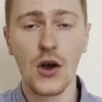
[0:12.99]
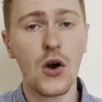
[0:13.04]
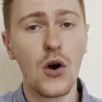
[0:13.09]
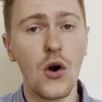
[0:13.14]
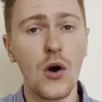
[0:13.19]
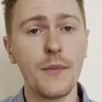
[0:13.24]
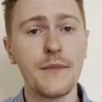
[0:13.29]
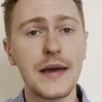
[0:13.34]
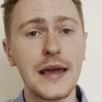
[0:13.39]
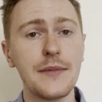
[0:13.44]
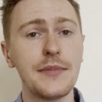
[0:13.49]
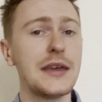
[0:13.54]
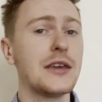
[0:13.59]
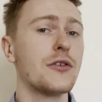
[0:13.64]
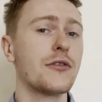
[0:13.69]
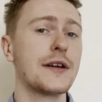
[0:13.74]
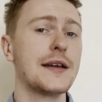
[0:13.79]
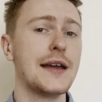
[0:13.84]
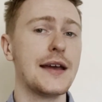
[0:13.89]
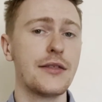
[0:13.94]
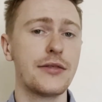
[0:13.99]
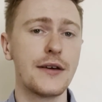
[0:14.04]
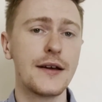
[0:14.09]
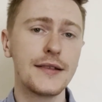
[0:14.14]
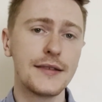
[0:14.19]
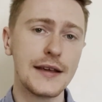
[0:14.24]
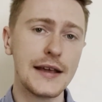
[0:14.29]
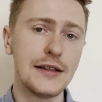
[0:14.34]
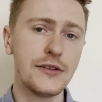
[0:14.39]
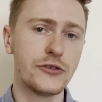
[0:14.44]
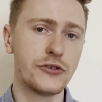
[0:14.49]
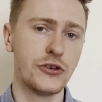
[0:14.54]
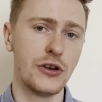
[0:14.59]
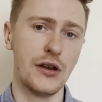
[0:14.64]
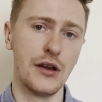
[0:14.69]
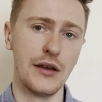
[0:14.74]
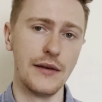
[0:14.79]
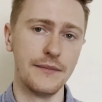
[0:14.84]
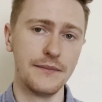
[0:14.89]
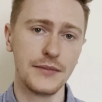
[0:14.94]
Or maybe you're a year 13
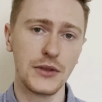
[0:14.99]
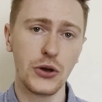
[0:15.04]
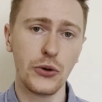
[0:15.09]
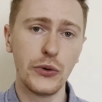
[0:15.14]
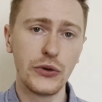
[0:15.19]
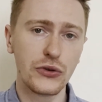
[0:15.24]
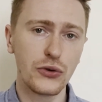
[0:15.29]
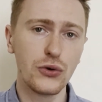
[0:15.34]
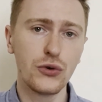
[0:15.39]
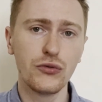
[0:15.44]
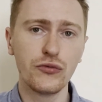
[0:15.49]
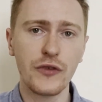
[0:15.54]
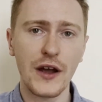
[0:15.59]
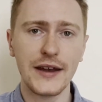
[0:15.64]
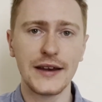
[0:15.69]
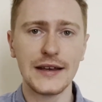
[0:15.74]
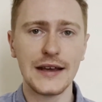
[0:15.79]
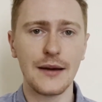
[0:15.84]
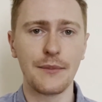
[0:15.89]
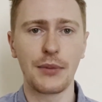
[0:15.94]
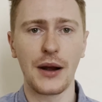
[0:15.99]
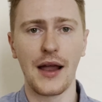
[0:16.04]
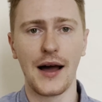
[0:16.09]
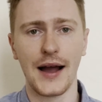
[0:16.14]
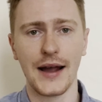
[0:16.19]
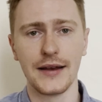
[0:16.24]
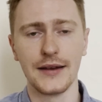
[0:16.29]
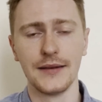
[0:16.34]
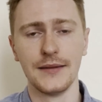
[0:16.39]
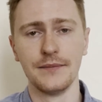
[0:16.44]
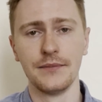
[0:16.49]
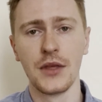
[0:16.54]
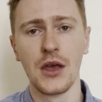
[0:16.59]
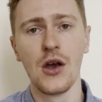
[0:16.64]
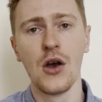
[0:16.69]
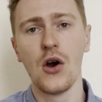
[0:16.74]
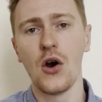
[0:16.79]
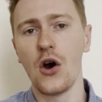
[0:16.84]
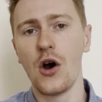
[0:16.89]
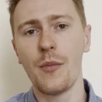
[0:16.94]
student who has already applied.
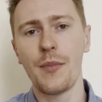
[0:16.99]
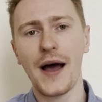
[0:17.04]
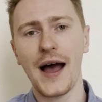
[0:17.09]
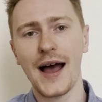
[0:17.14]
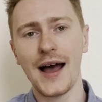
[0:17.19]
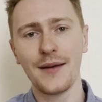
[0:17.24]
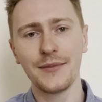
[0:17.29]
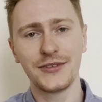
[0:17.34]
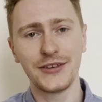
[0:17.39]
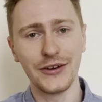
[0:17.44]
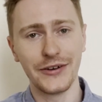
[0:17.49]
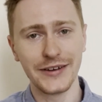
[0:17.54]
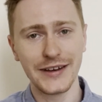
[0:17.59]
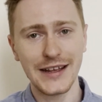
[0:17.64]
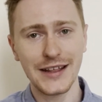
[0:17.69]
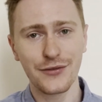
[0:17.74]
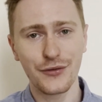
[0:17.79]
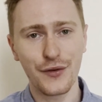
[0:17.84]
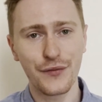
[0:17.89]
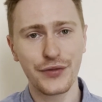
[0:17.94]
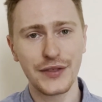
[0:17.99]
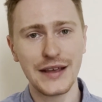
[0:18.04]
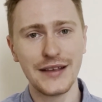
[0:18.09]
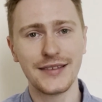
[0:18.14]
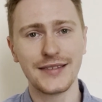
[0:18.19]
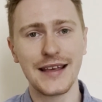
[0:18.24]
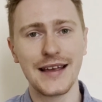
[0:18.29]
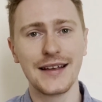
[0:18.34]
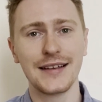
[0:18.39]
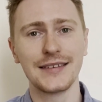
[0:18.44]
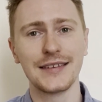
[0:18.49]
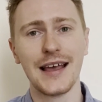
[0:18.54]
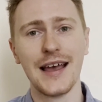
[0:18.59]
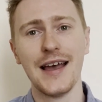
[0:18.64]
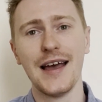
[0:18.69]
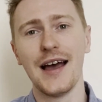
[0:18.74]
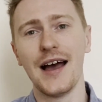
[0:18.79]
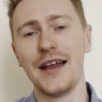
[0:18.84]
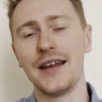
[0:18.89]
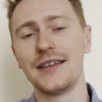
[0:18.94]
Or perhaps you're neither of these things
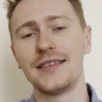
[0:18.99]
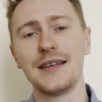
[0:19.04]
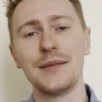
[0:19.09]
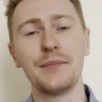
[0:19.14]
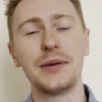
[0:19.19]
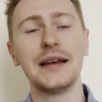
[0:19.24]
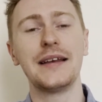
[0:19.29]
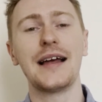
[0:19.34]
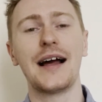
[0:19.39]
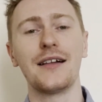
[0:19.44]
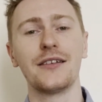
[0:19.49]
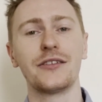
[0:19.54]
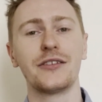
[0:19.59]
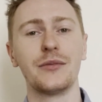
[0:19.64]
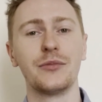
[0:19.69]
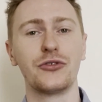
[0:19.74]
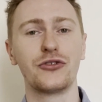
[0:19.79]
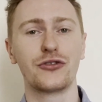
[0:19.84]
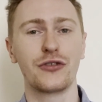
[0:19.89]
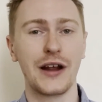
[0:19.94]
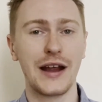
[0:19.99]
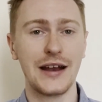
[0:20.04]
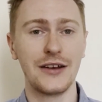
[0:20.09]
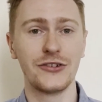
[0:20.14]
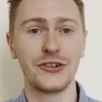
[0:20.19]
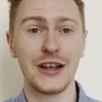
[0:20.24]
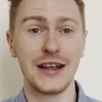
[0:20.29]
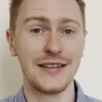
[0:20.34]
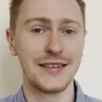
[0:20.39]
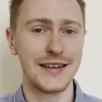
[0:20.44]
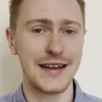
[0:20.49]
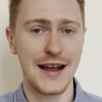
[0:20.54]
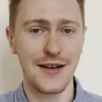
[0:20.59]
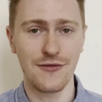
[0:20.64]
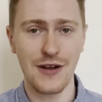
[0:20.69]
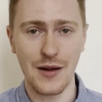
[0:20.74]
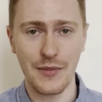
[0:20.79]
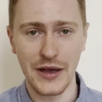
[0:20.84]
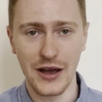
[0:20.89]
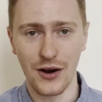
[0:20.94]
and are simply down some strange internet
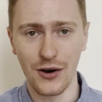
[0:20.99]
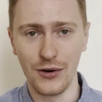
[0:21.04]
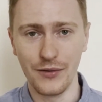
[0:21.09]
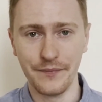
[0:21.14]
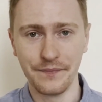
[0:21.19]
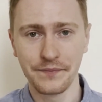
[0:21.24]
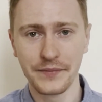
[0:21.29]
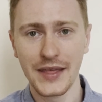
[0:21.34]
rabbit hole.